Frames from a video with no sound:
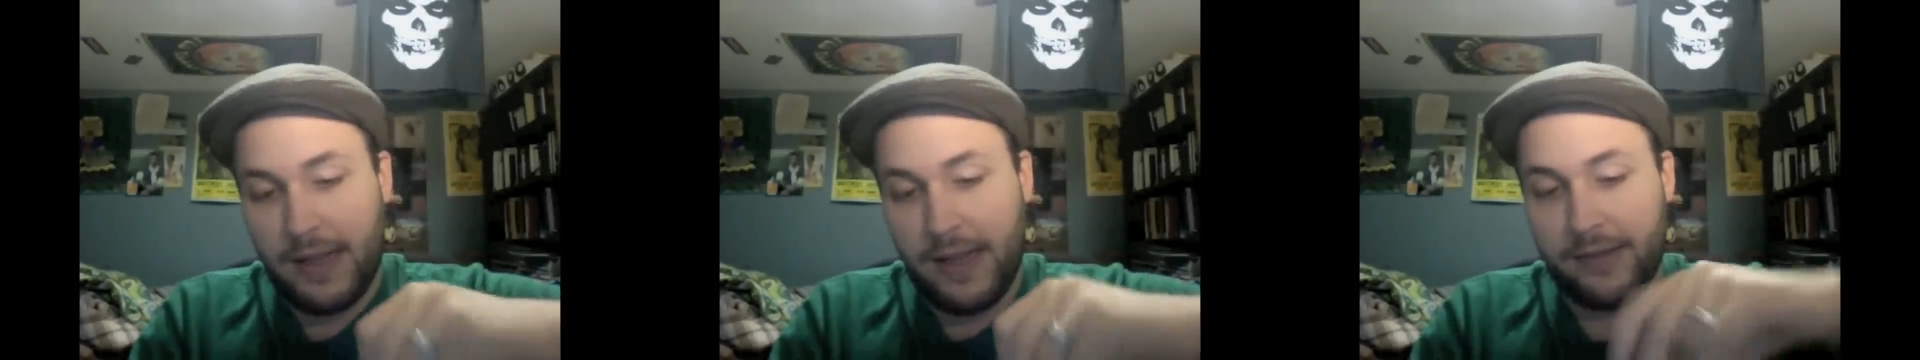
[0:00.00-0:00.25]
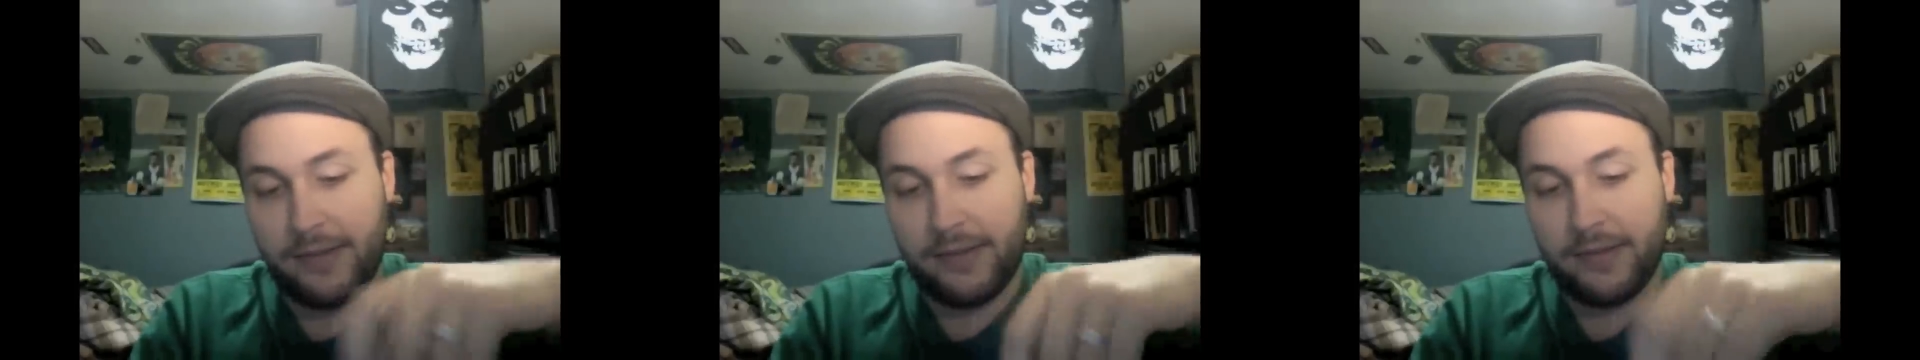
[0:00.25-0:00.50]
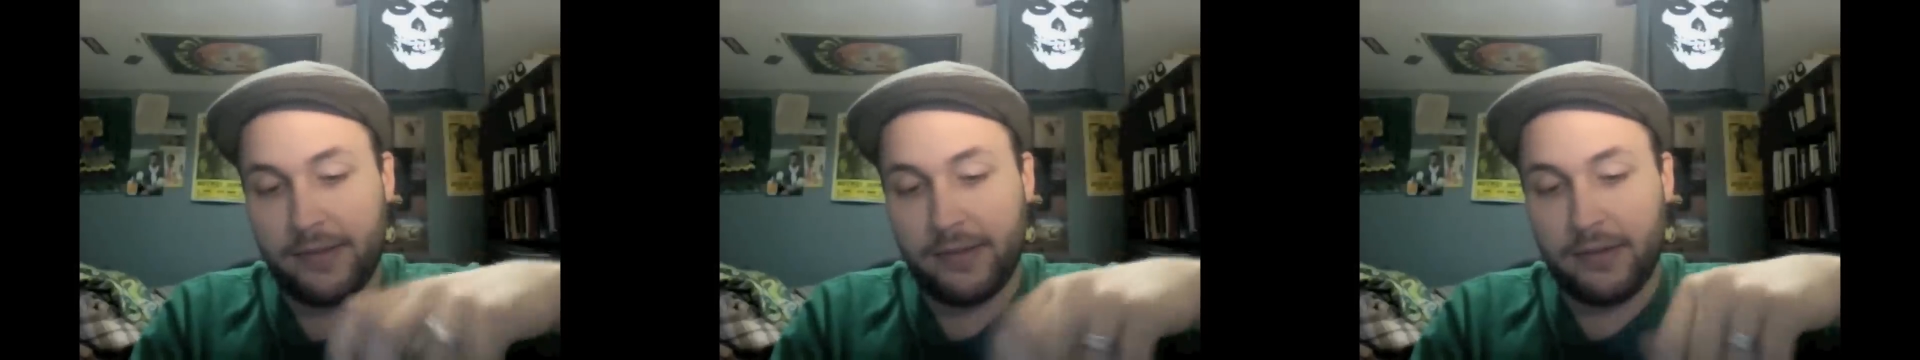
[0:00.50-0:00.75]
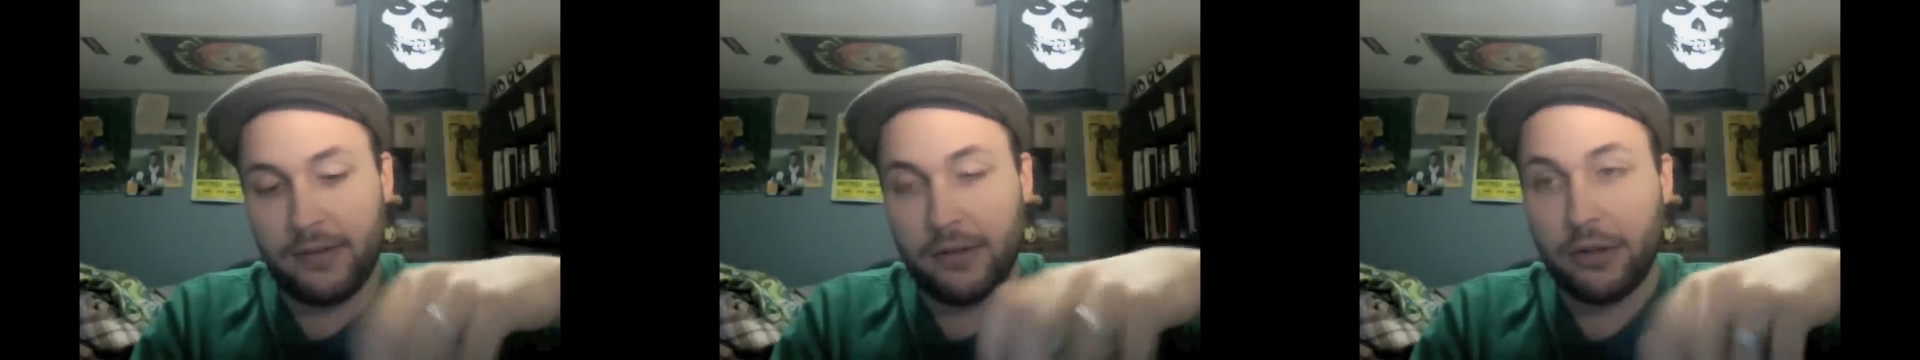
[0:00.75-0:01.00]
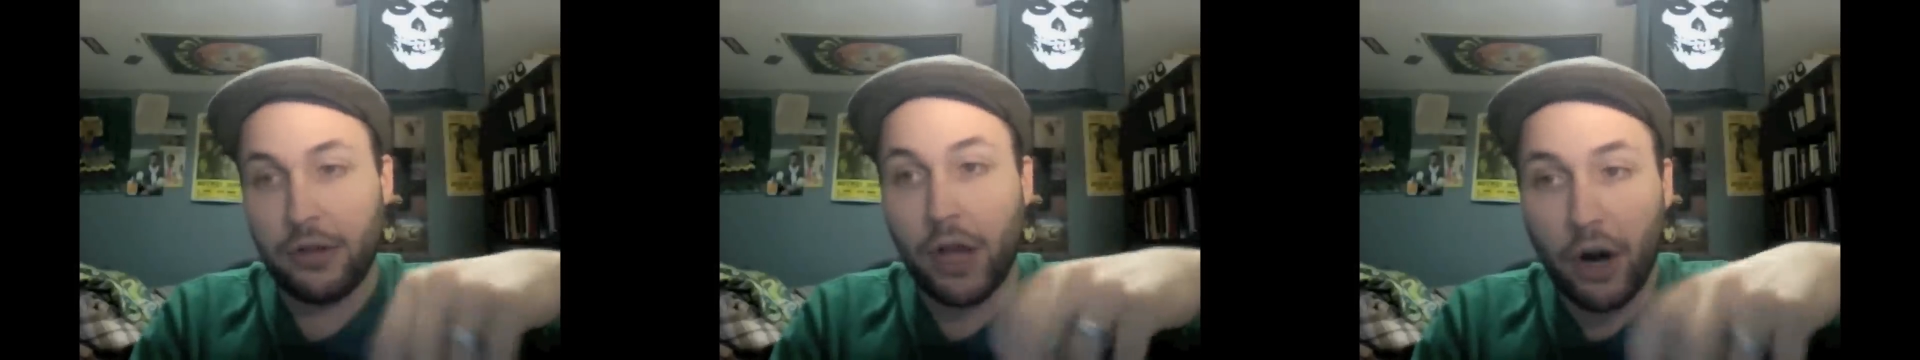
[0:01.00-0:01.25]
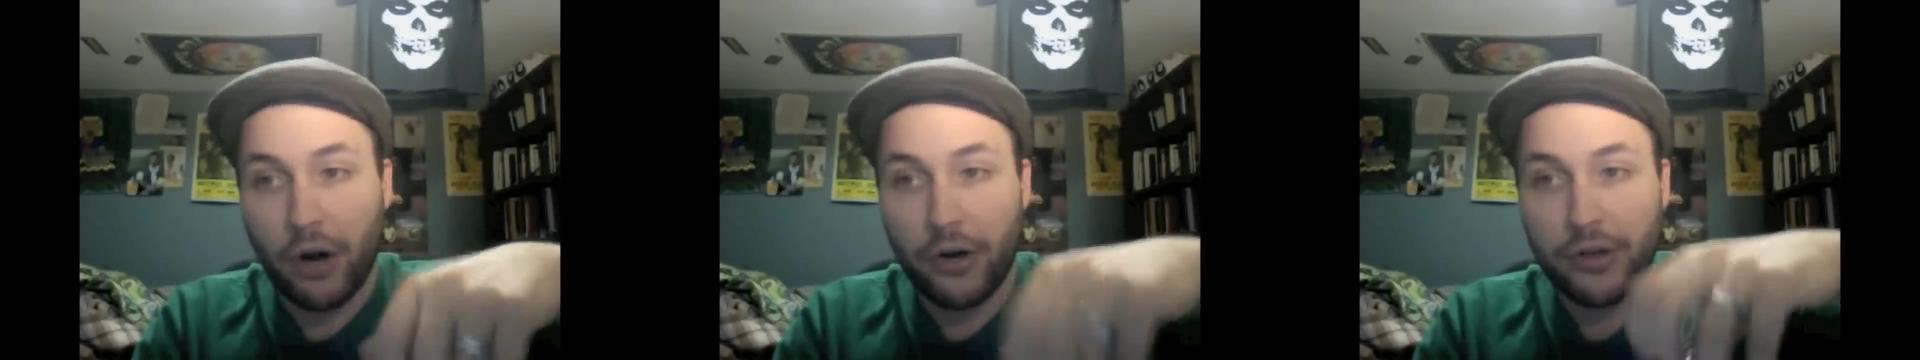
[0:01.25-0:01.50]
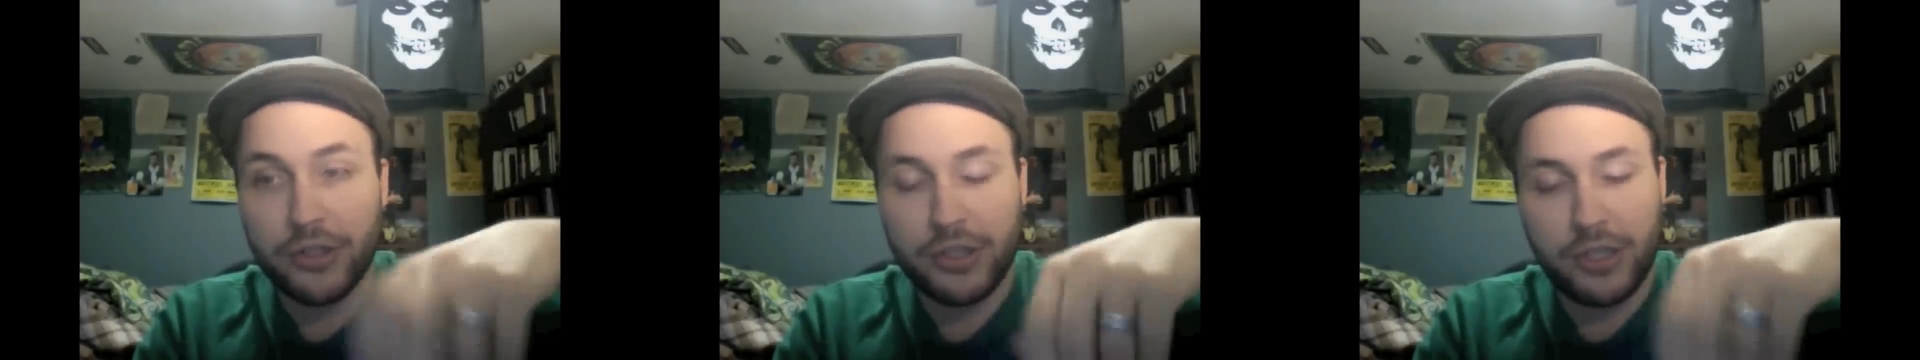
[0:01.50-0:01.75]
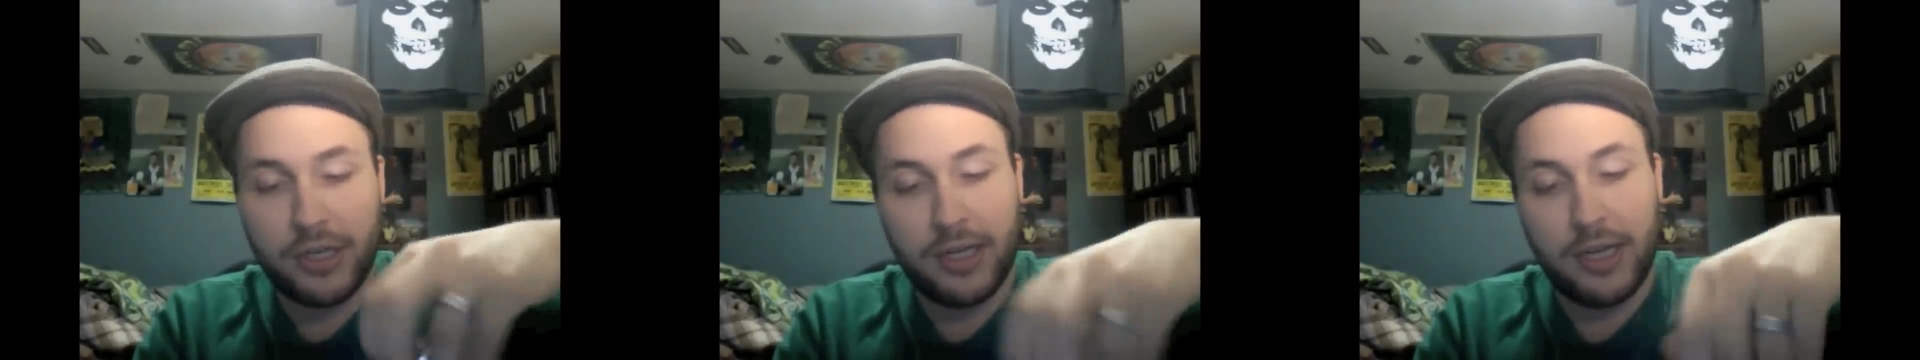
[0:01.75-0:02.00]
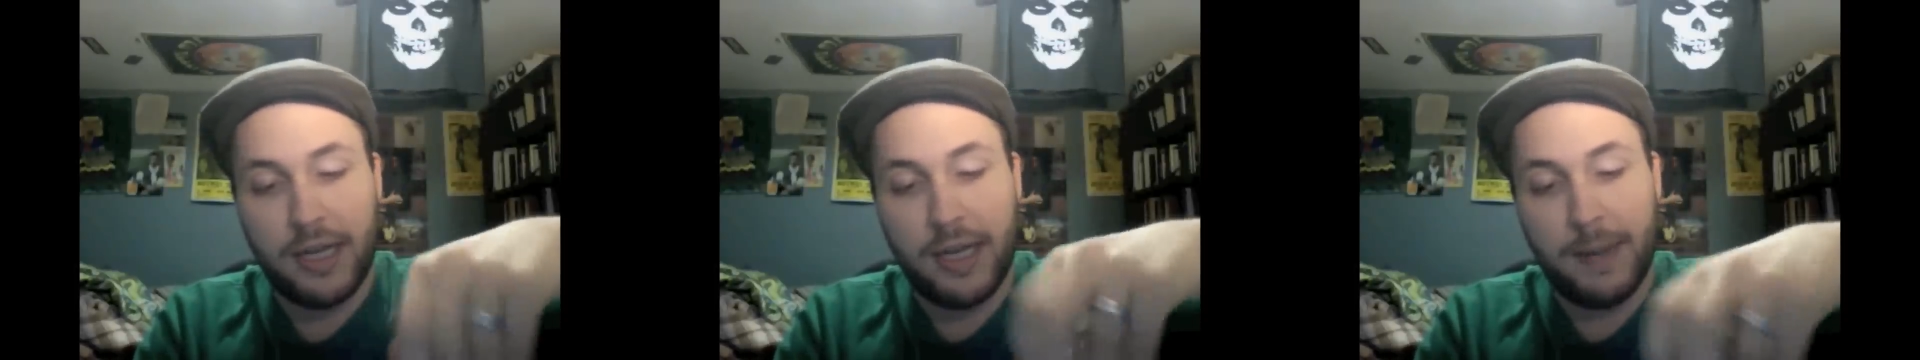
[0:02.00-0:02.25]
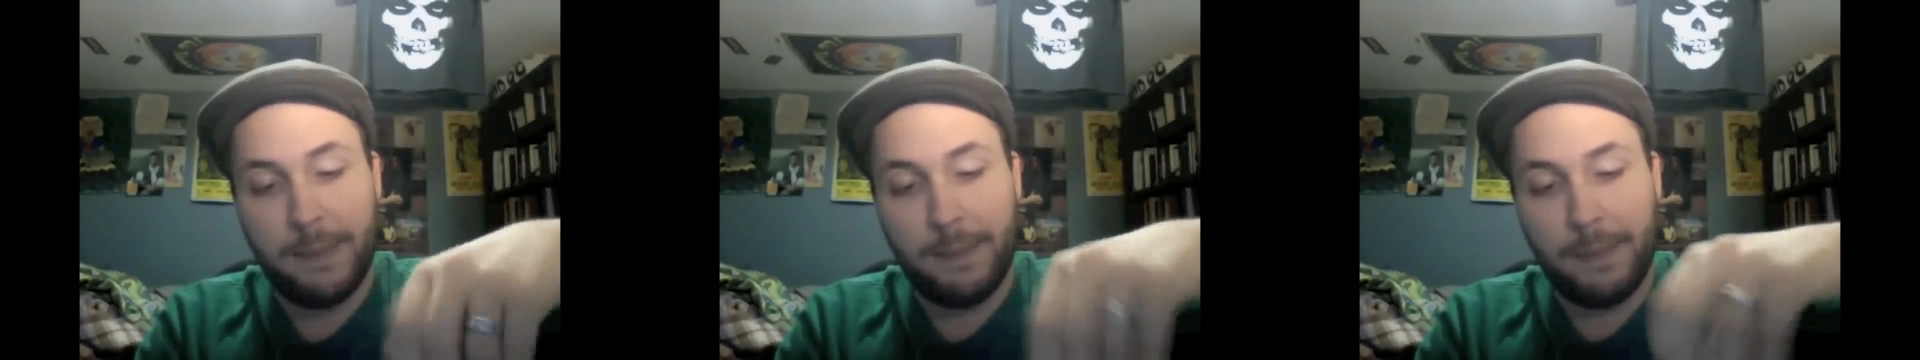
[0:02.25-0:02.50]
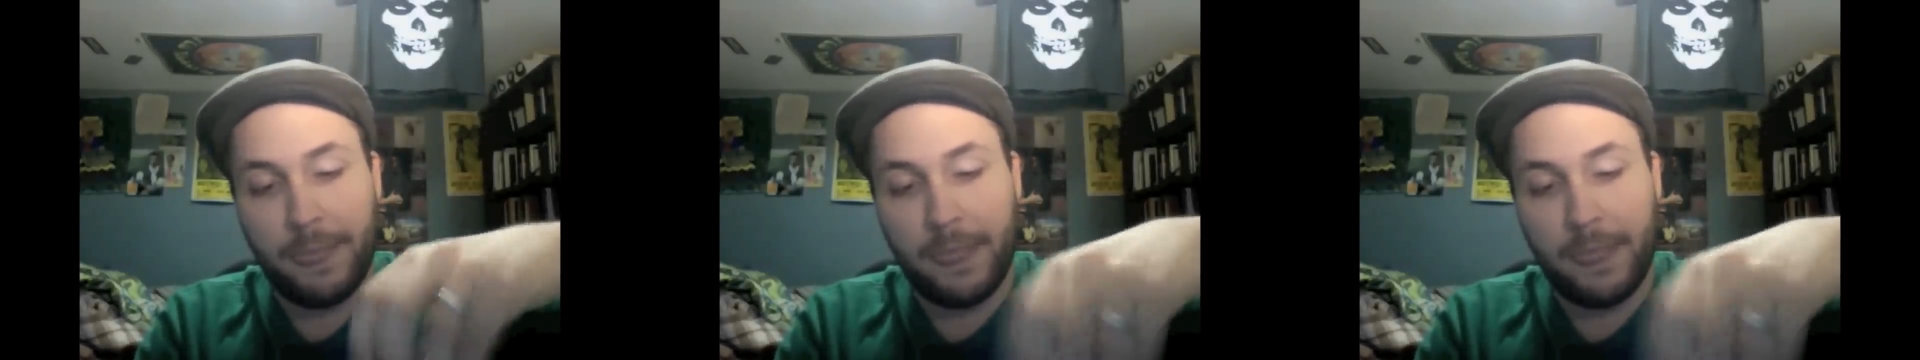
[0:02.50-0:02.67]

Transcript: It's large. Um,